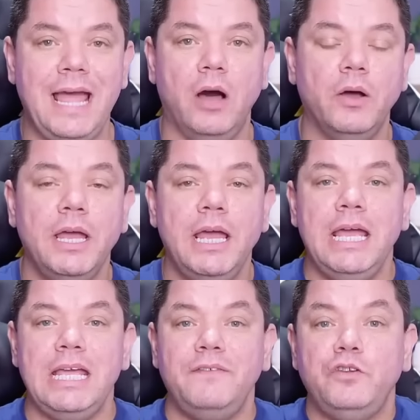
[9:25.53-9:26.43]
Now,
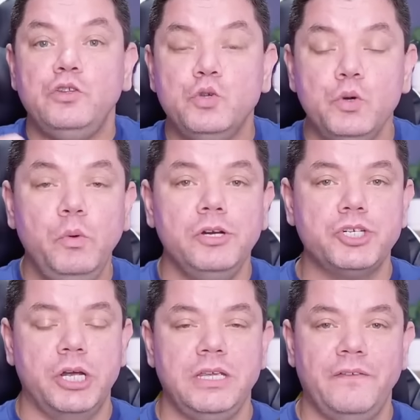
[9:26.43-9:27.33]
if you do want to,
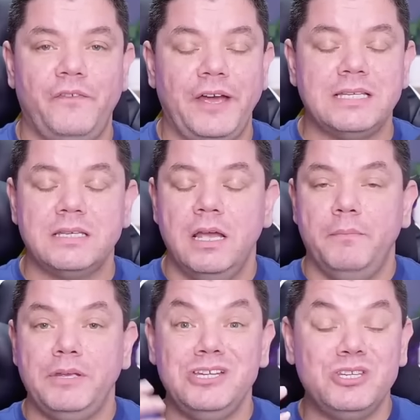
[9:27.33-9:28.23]

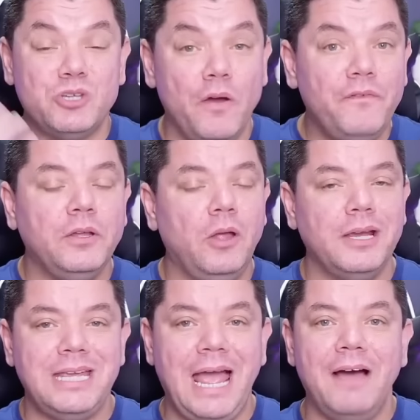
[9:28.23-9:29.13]
but you don't feel
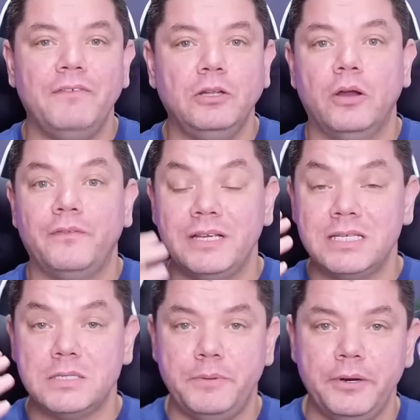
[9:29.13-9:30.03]
like you have a lot of
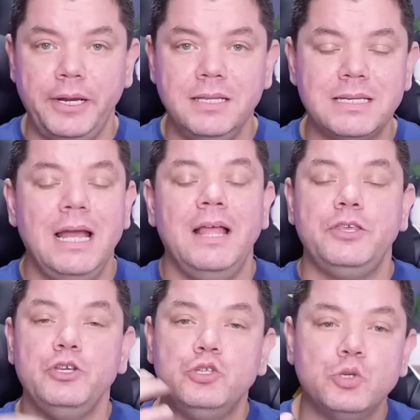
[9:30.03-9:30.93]
experience,
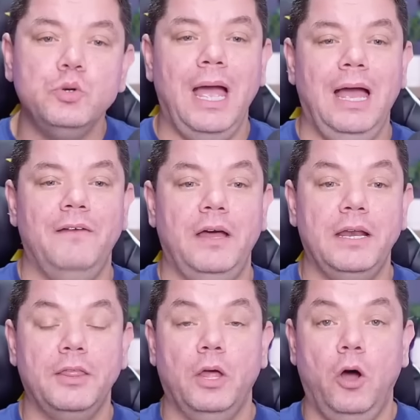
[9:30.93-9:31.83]
you do have
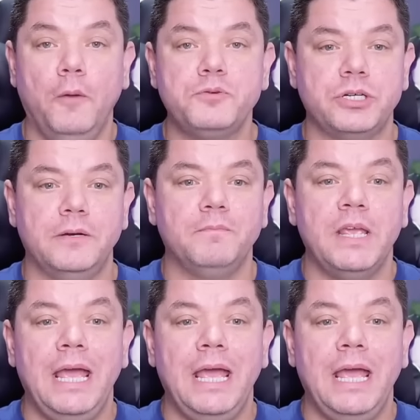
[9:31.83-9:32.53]
another option.